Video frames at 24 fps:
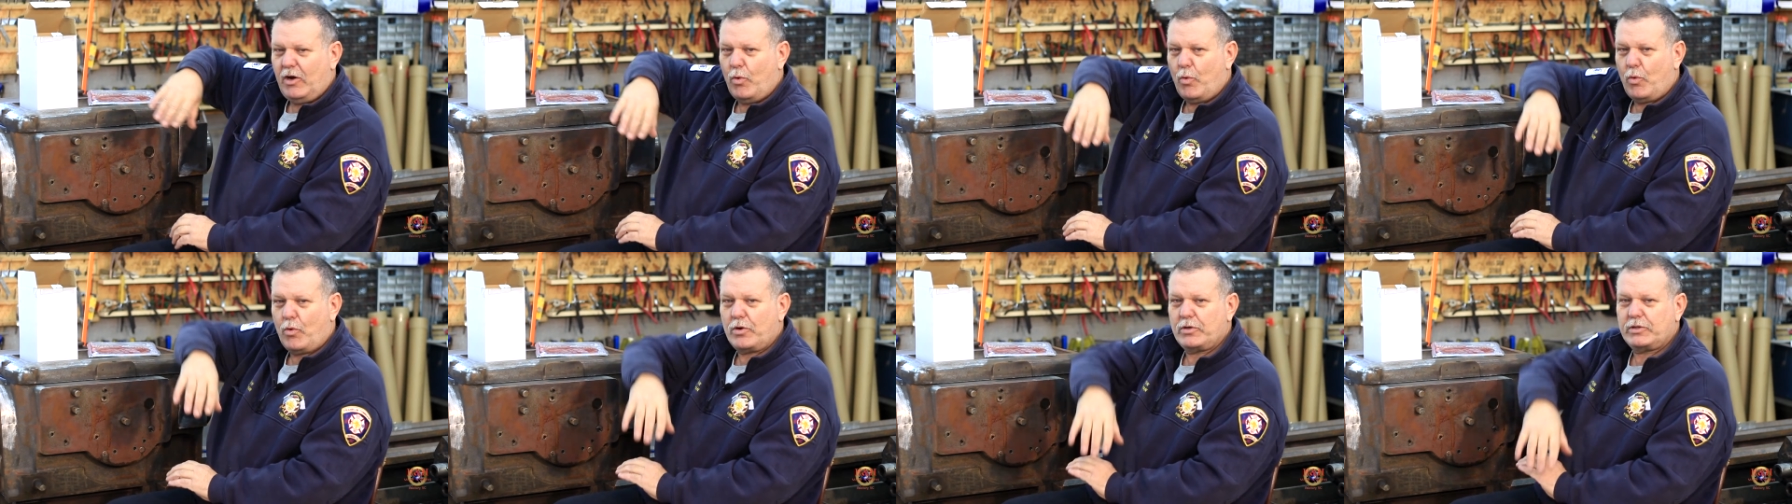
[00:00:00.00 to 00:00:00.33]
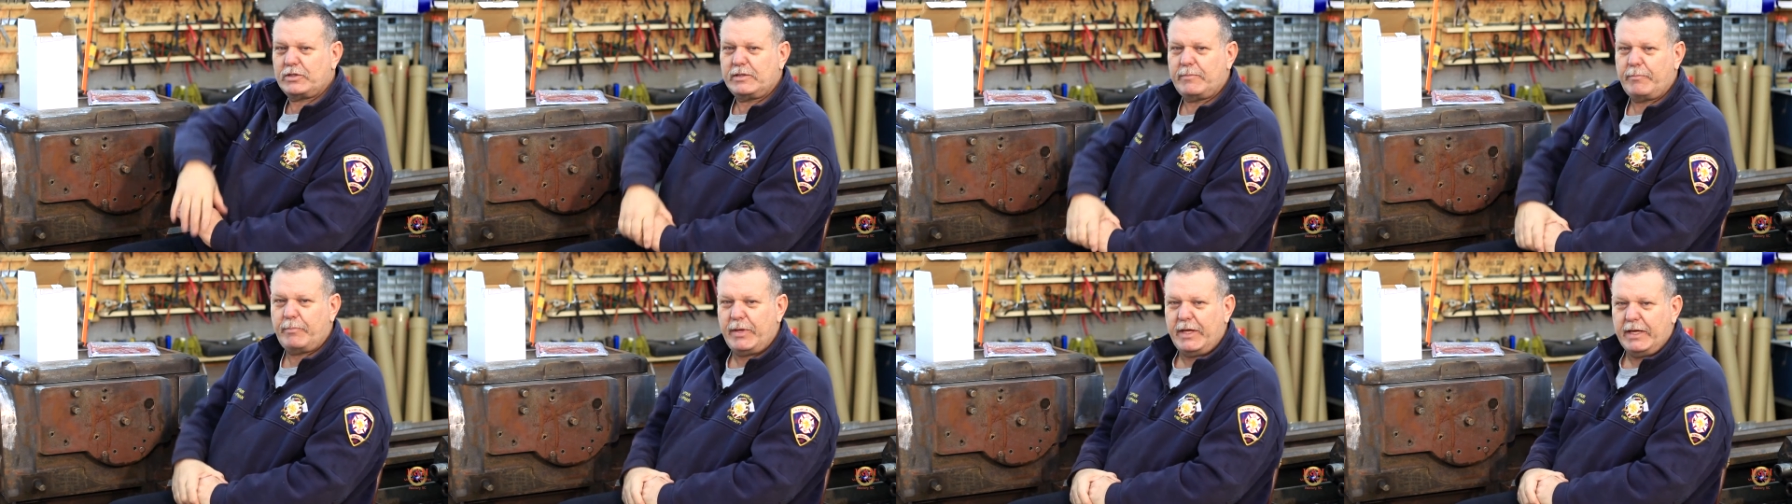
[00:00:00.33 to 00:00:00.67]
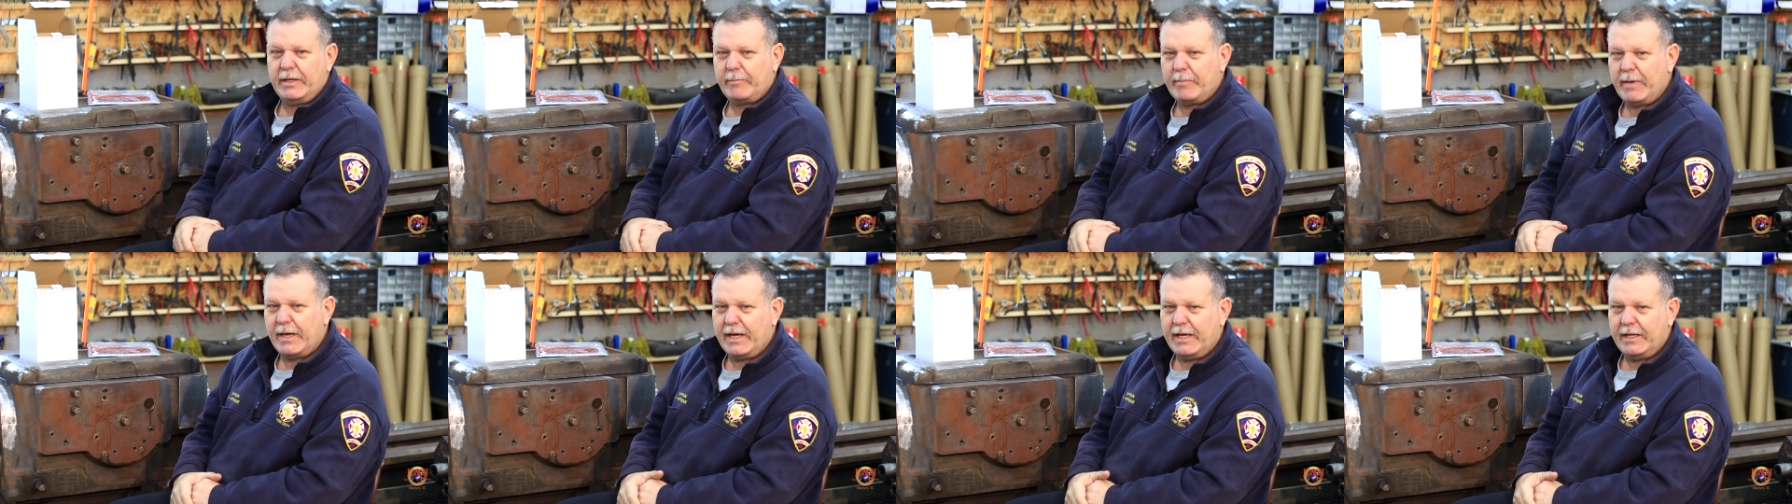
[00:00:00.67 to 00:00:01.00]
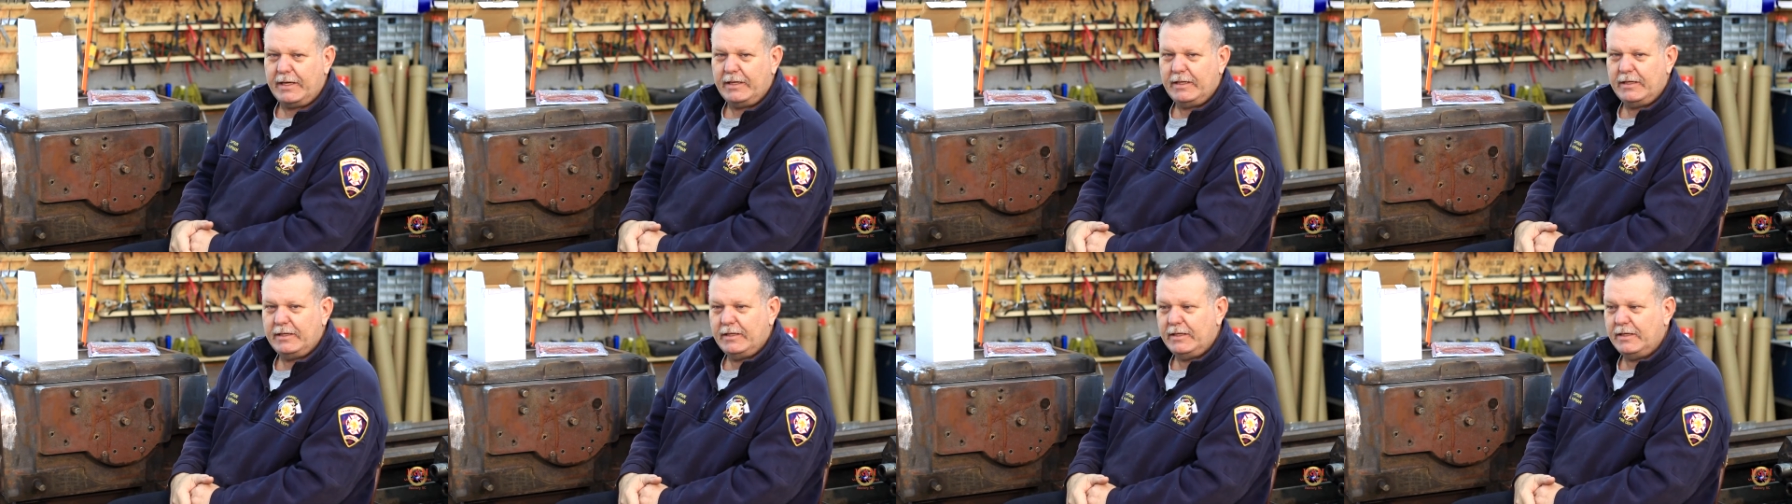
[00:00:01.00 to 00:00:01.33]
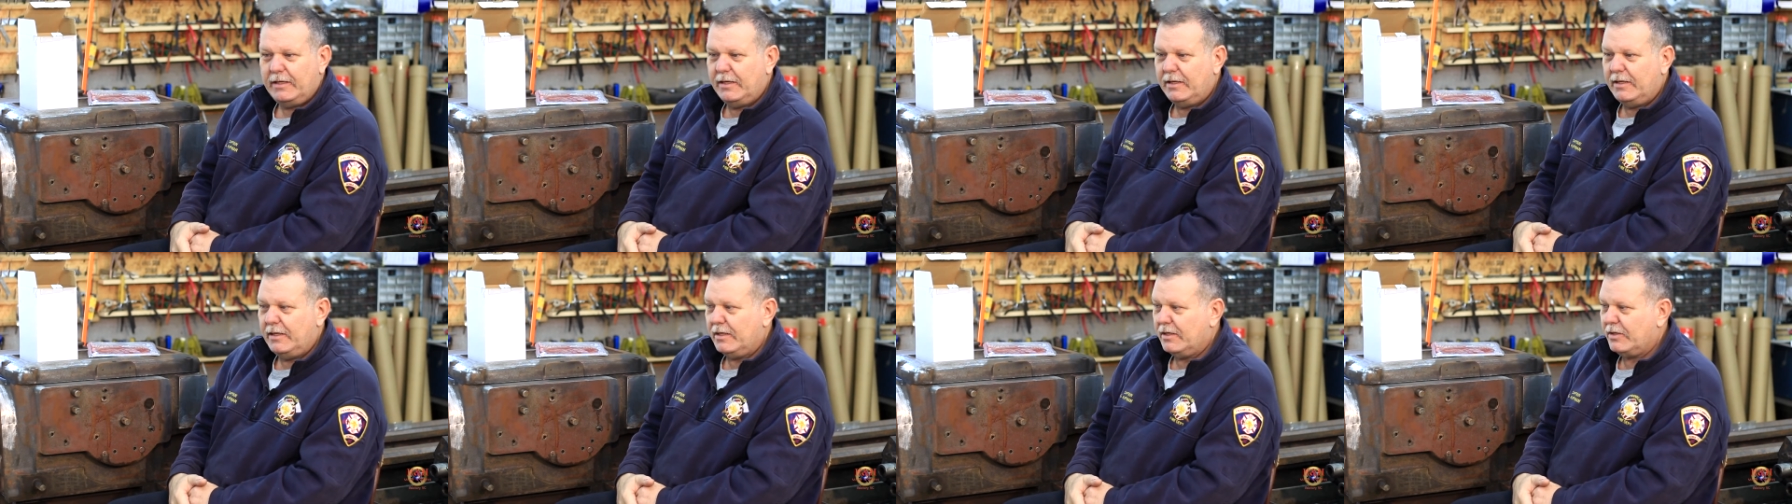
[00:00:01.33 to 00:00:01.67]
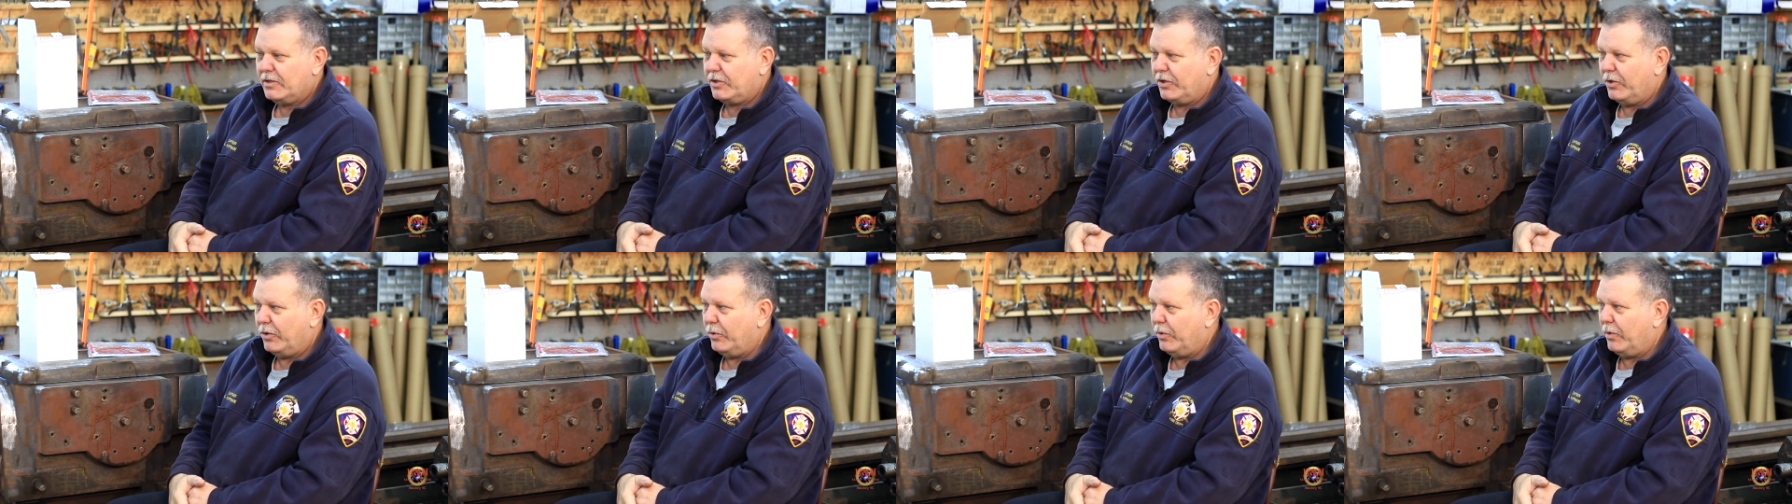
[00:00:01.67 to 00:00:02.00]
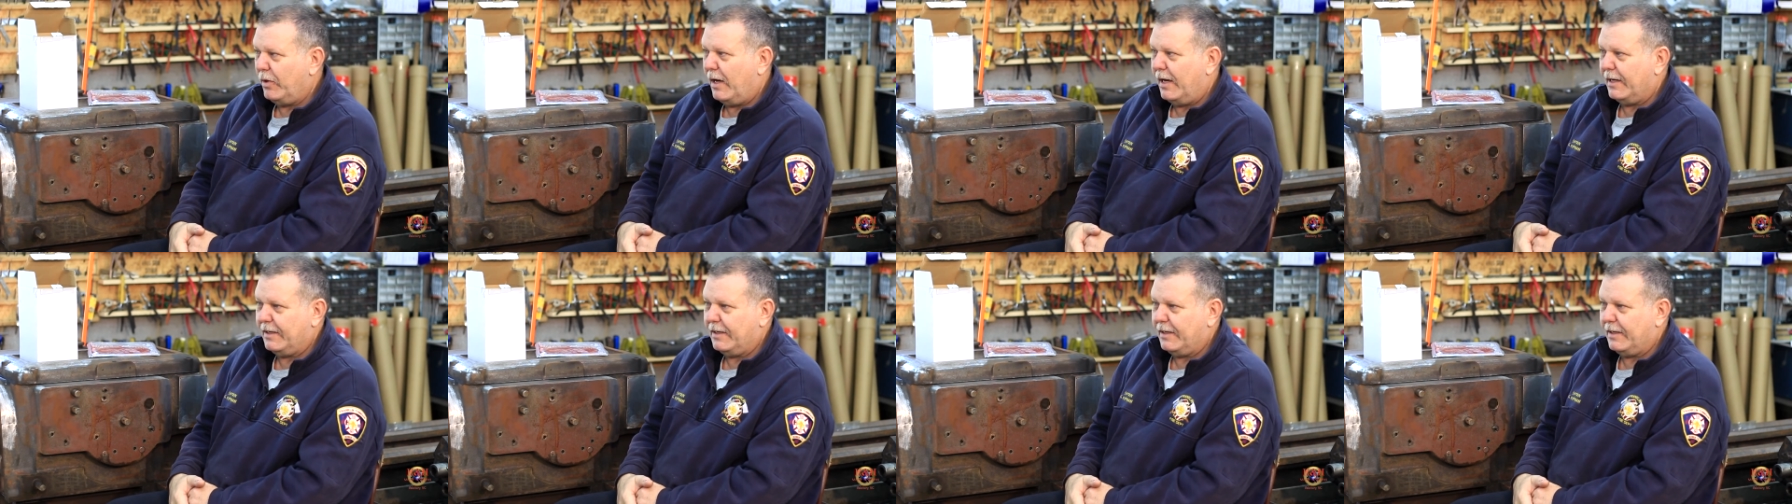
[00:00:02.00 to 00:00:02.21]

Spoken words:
I ordered some pig mat so